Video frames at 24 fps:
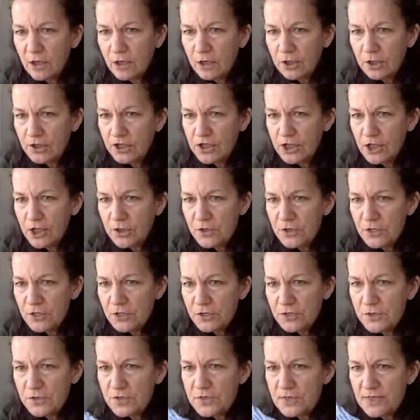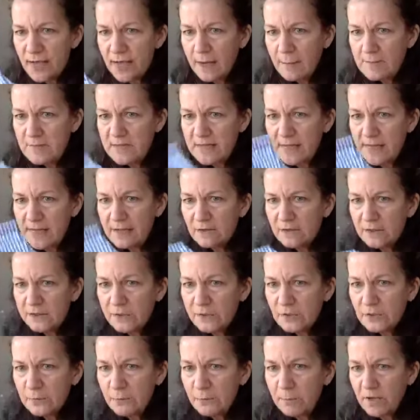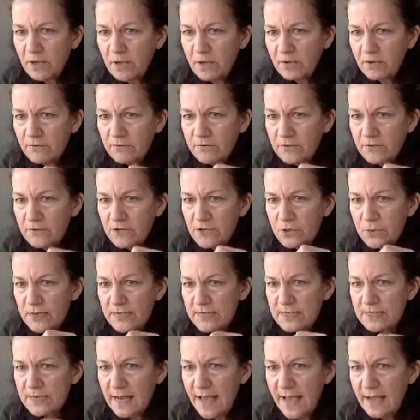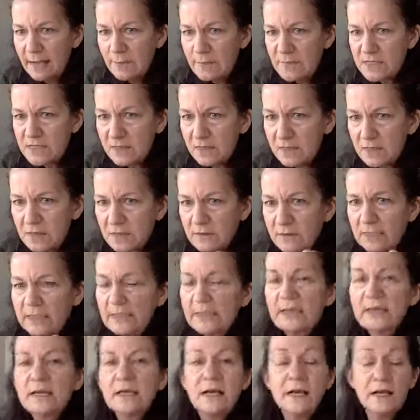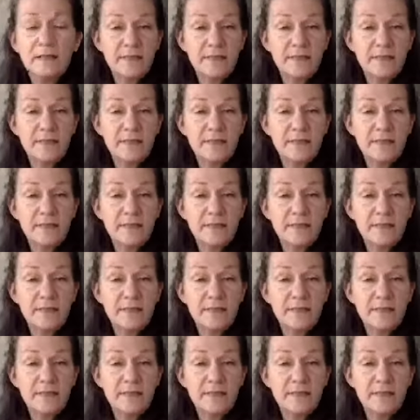Could you use upcycle an old bulk food twist? Absolutely.